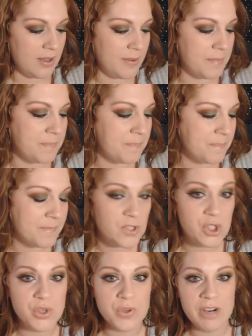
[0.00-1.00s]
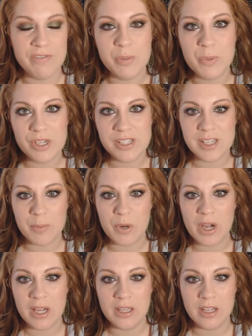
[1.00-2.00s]
um, so you don't have to put a
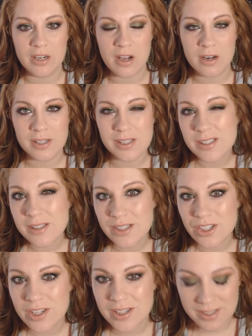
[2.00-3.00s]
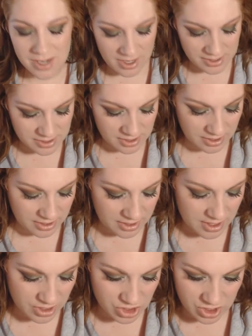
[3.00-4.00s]
separate highlight on. It's it's it's nice. I like
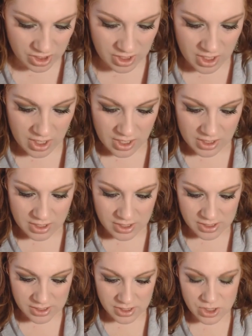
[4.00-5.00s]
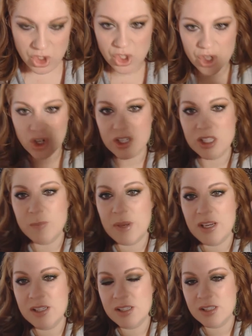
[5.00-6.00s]
it actually. This is Sugar and
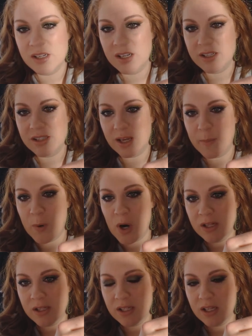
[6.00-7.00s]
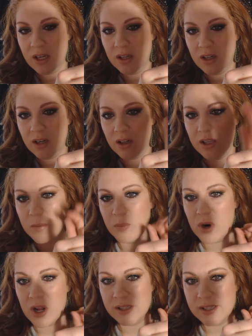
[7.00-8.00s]
Spice. It's a nice like bronzy color, like a
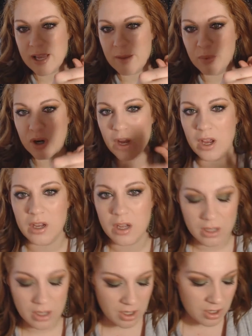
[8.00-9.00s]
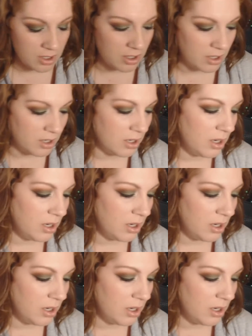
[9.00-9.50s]
bronze apricot color.